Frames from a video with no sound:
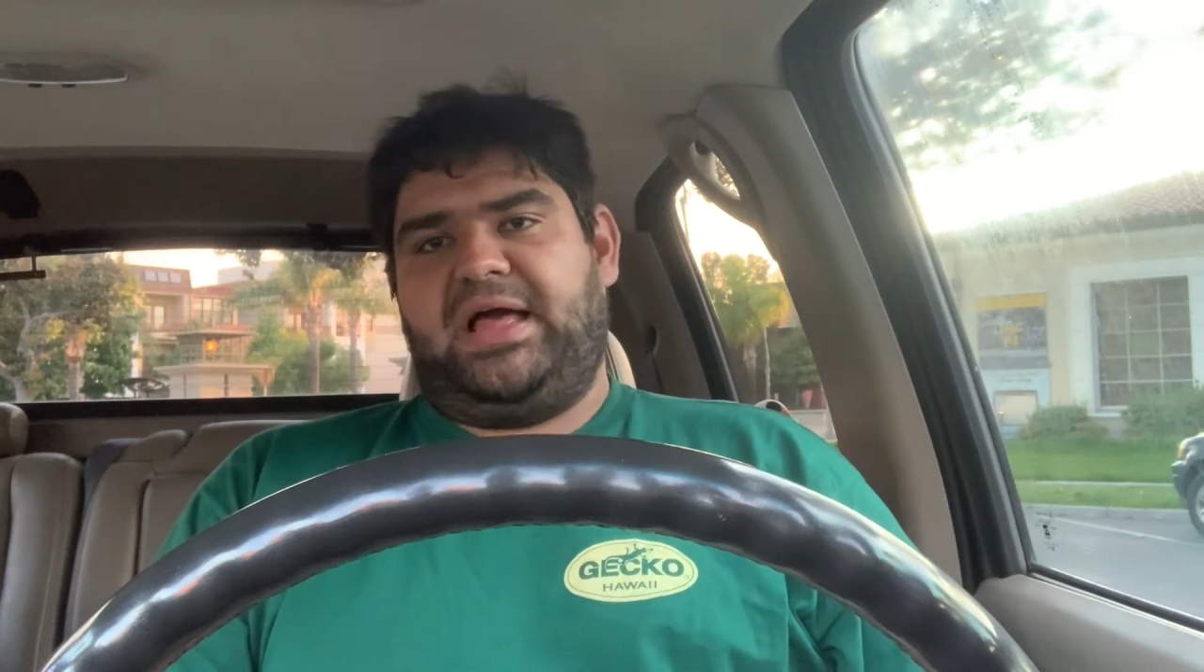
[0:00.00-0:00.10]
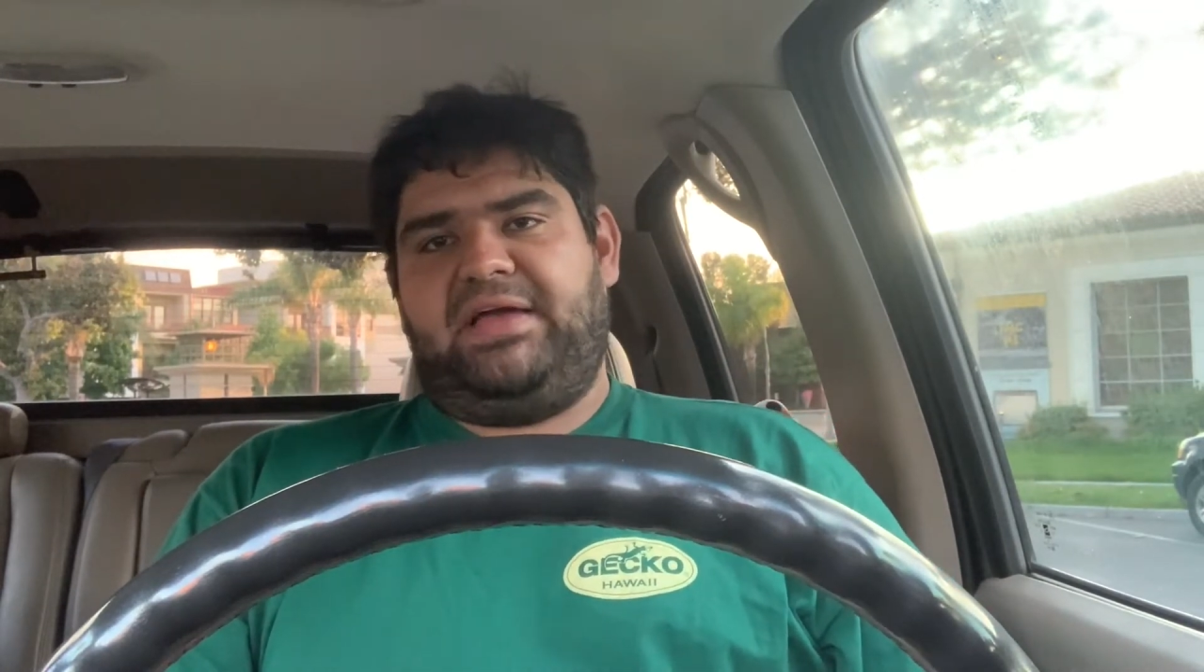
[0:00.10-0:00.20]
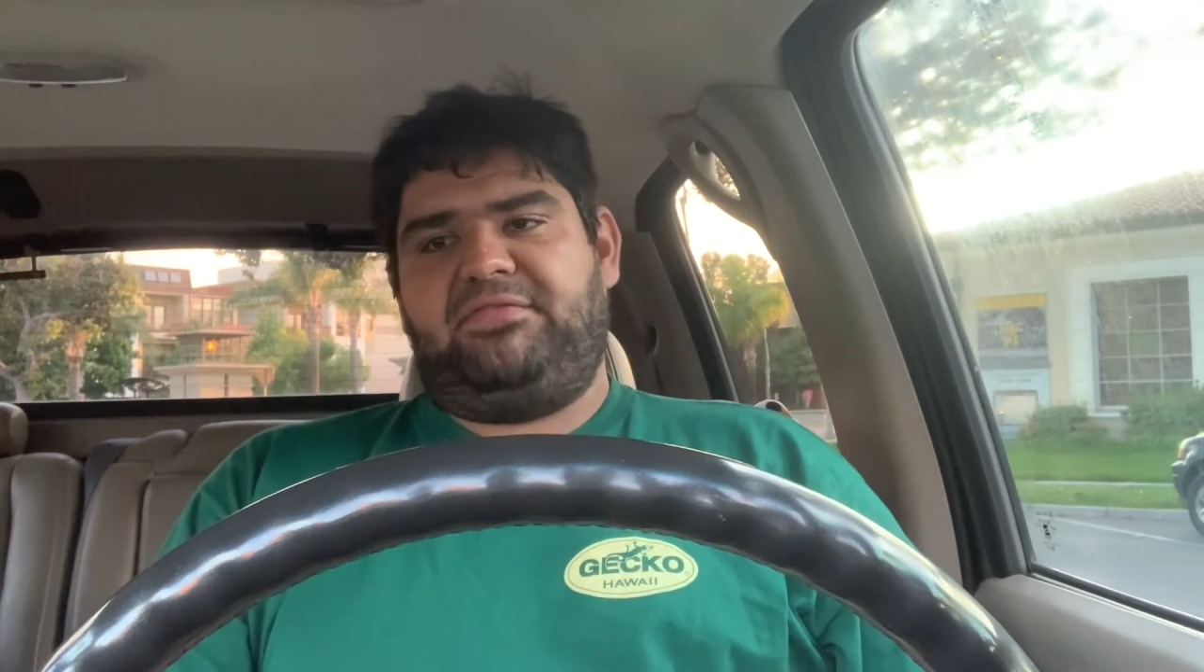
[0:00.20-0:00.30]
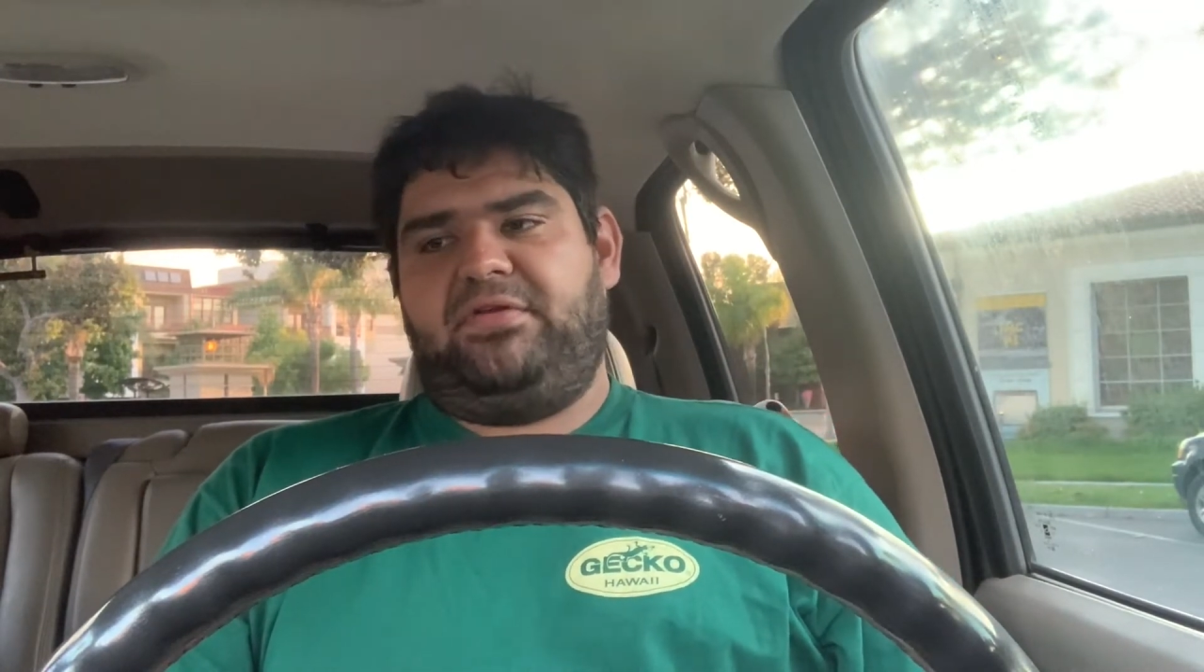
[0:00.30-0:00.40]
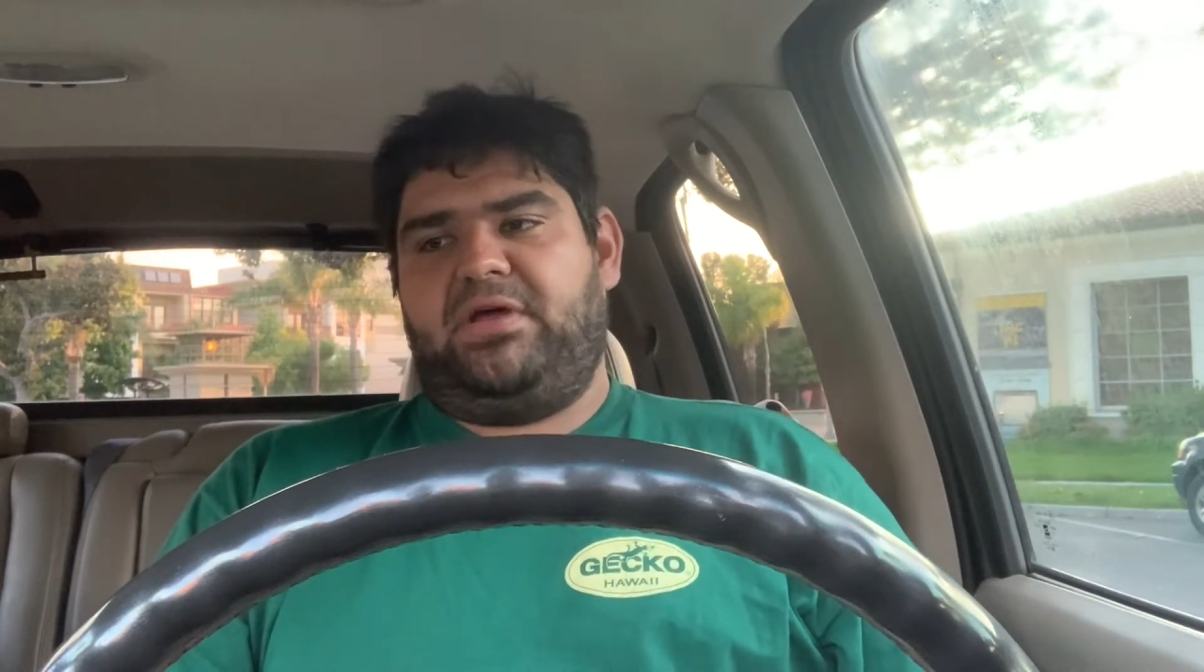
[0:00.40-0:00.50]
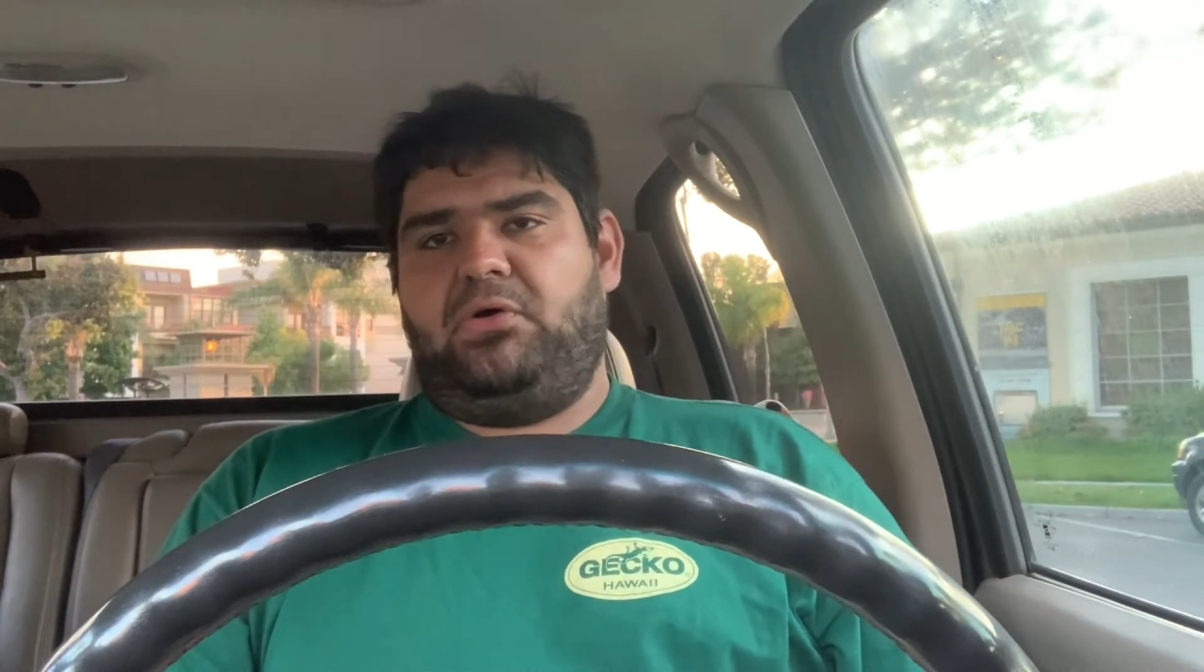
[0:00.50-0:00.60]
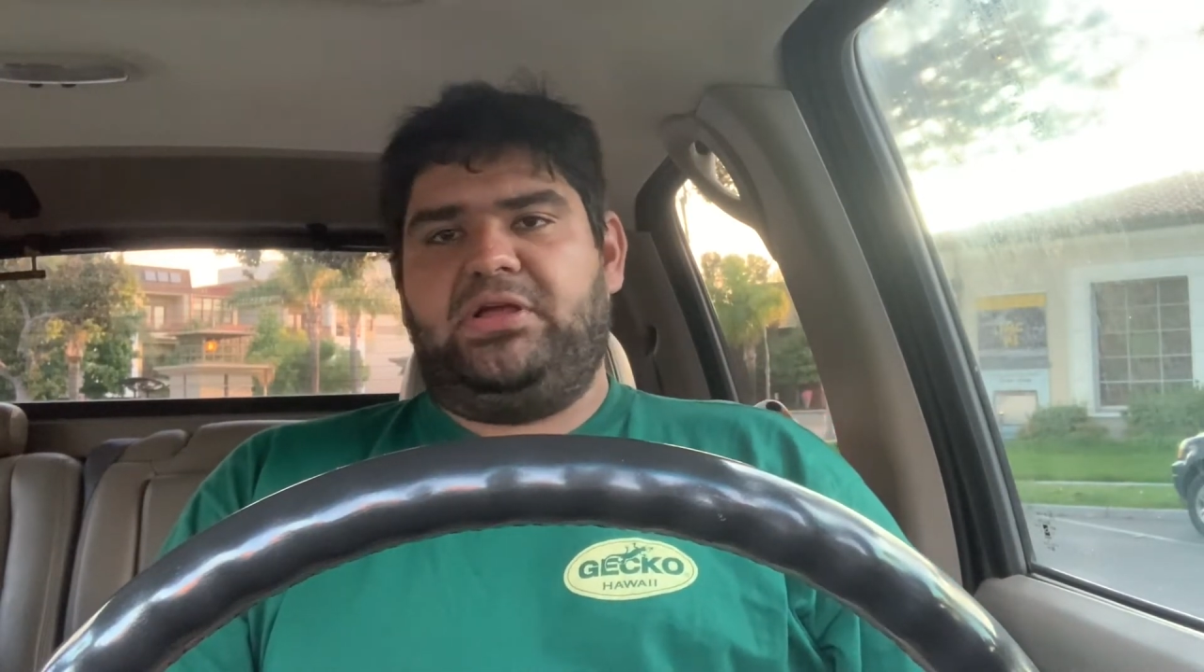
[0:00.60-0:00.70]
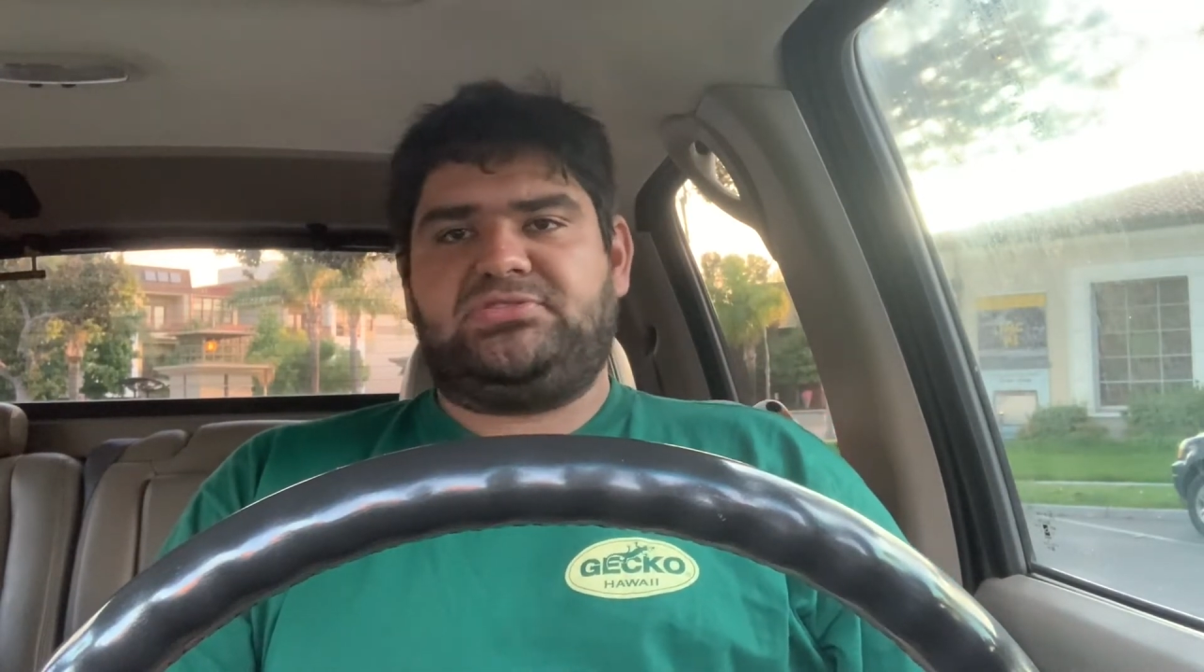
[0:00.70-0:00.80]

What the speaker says: I have no